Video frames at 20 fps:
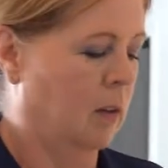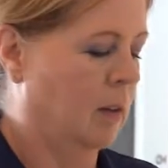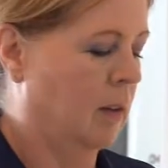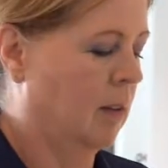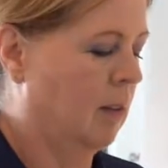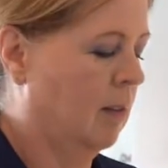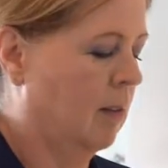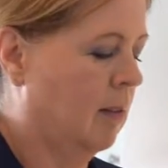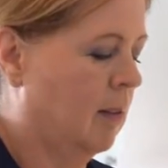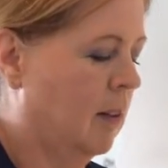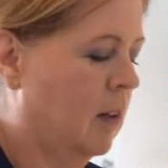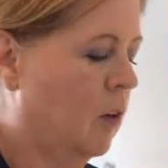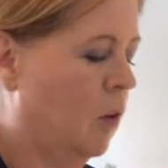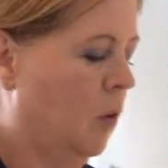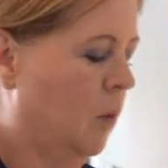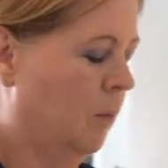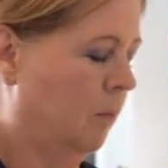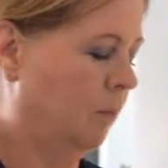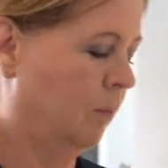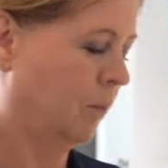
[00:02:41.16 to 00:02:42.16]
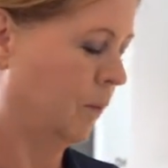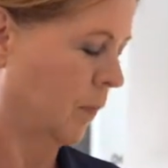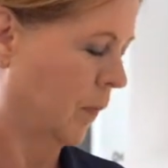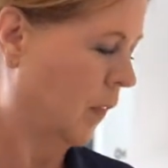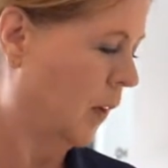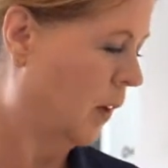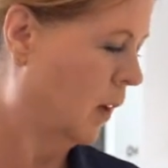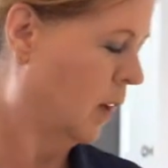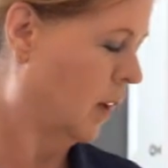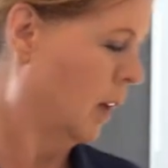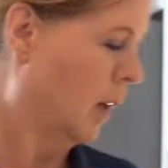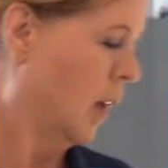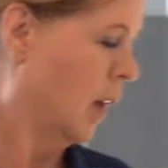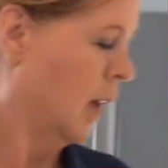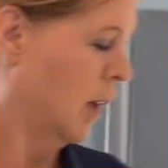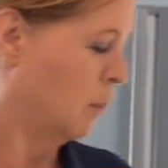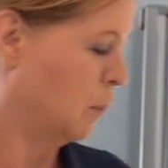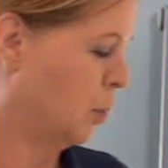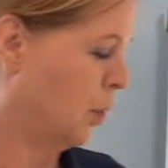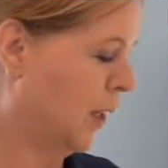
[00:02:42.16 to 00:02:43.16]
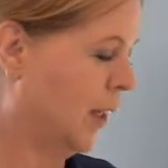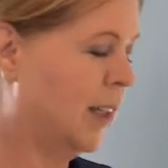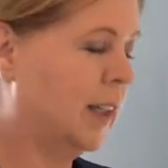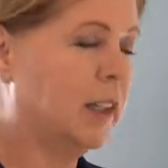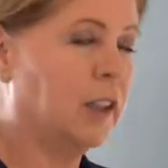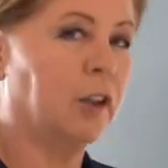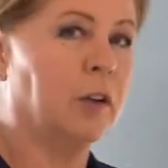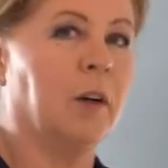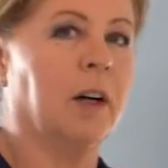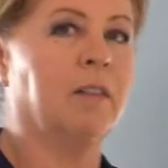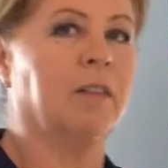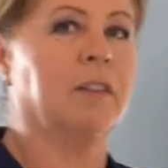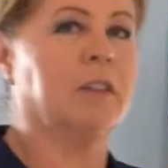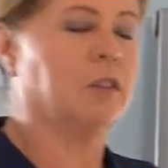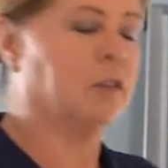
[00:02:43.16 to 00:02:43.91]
So, preheat your oven to